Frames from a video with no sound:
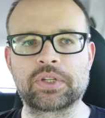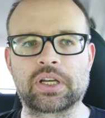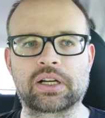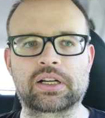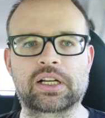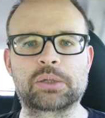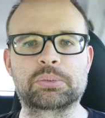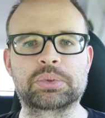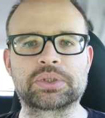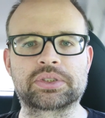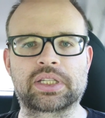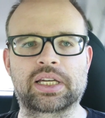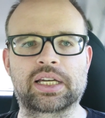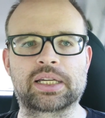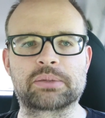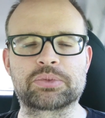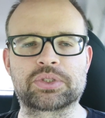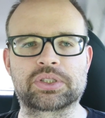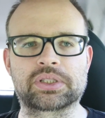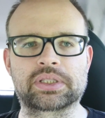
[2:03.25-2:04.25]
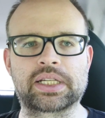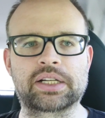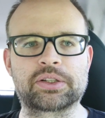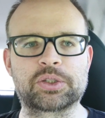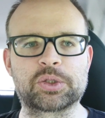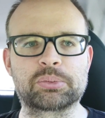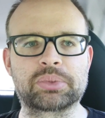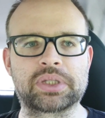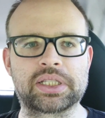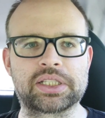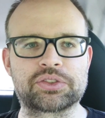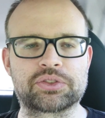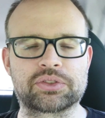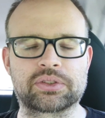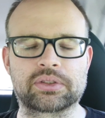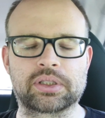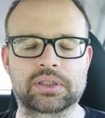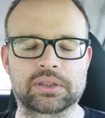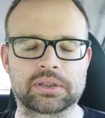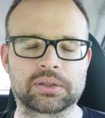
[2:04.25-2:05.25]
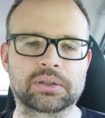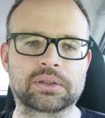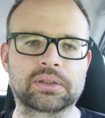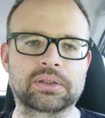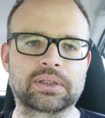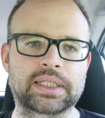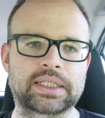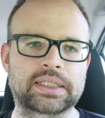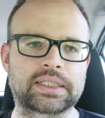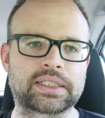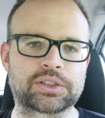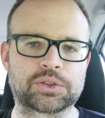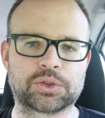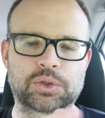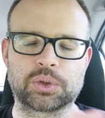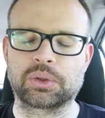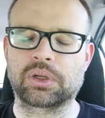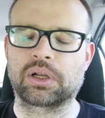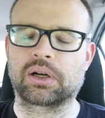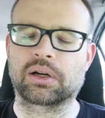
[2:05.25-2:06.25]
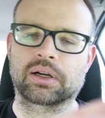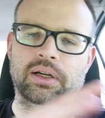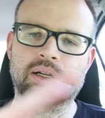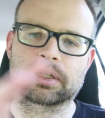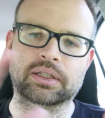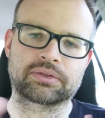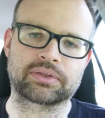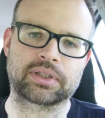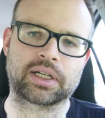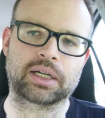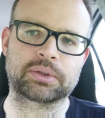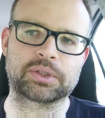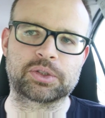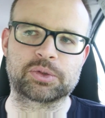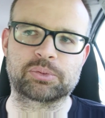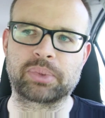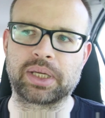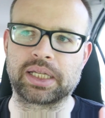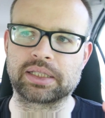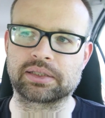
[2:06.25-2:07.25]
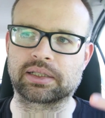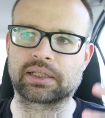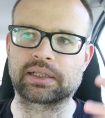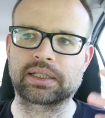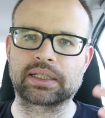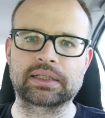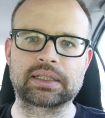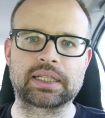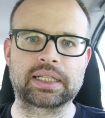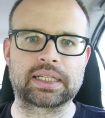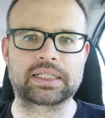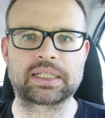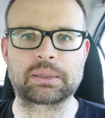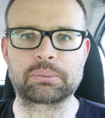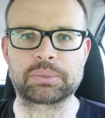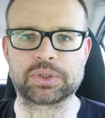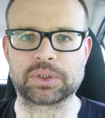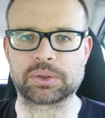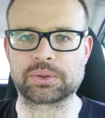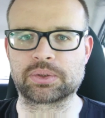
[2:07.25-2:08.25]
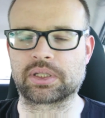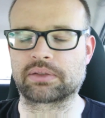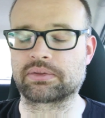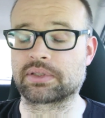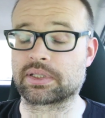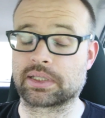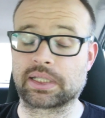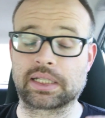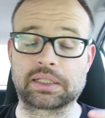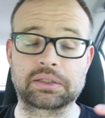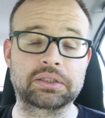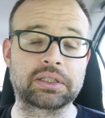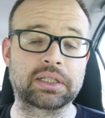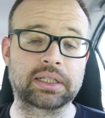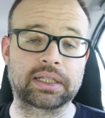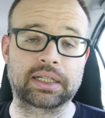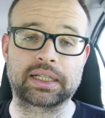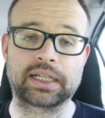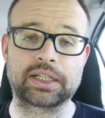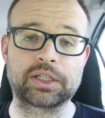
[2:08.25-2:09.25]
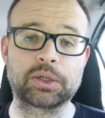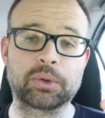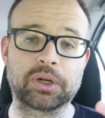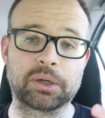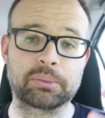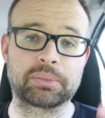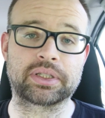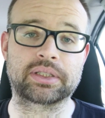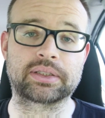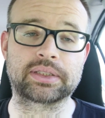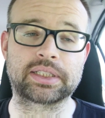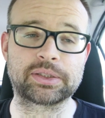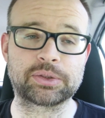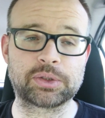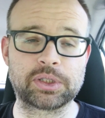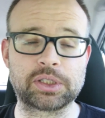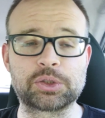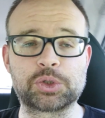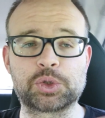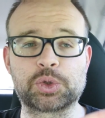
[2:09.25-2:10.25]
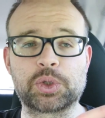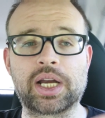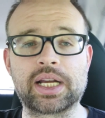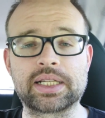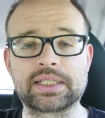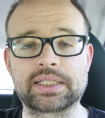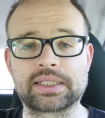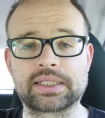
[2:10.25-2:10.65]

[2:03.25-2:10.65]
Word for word: a couple times, Garrett who plays Earl, and his whole arc of how he's basically, like in episode 7, saying, look, I don't want to be, he's trying